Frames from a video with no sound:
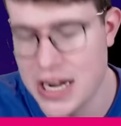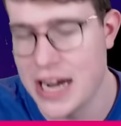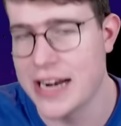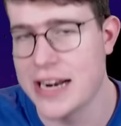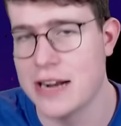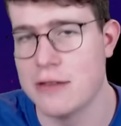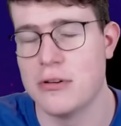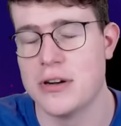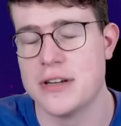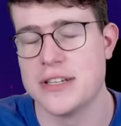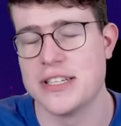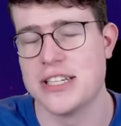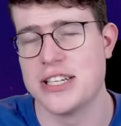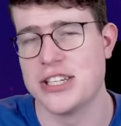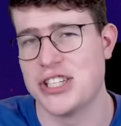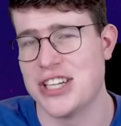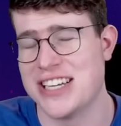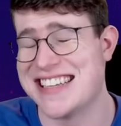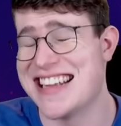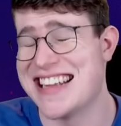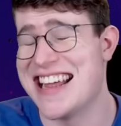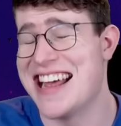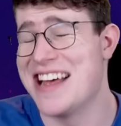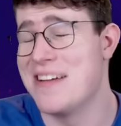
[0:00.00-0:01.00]
other ones are
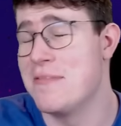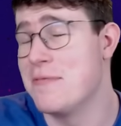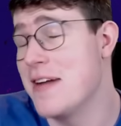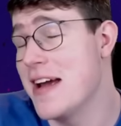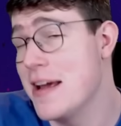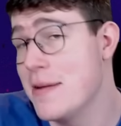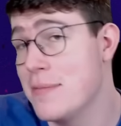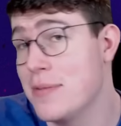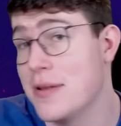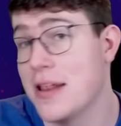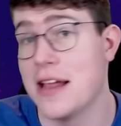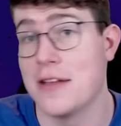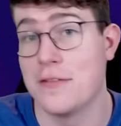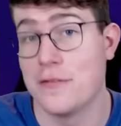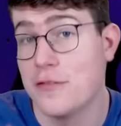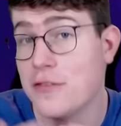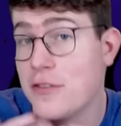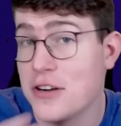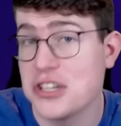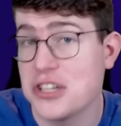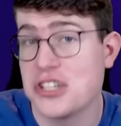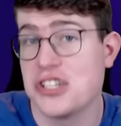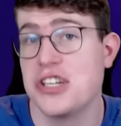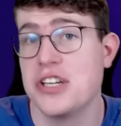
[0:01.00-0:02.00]
just available
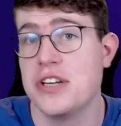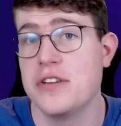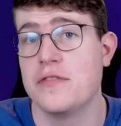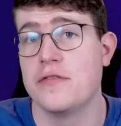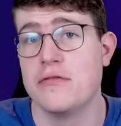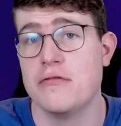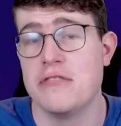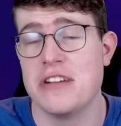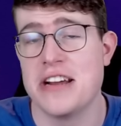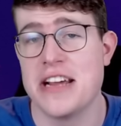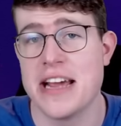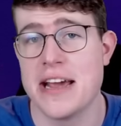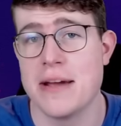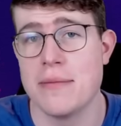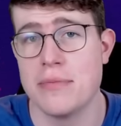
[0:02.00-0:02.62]
unfortunately through in-game